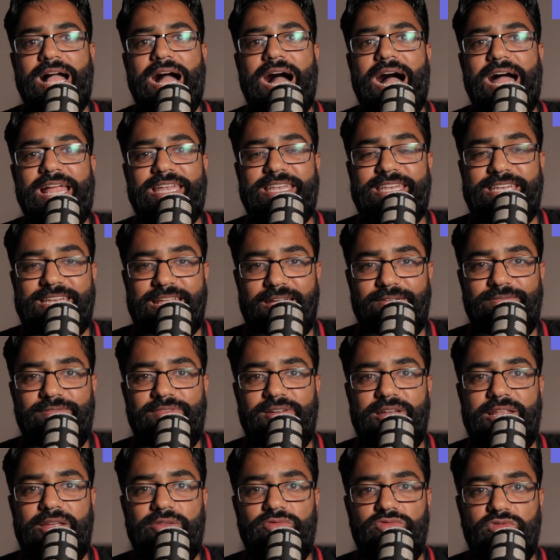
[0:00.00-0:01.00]
I
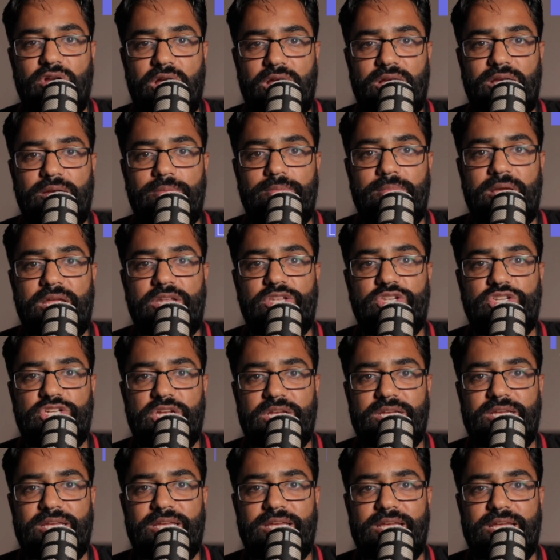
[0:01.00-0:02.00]
definitely recommend
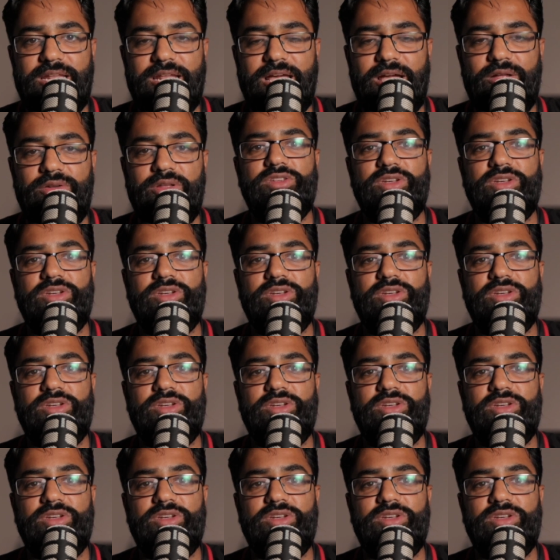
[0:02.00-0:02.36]
checking it out.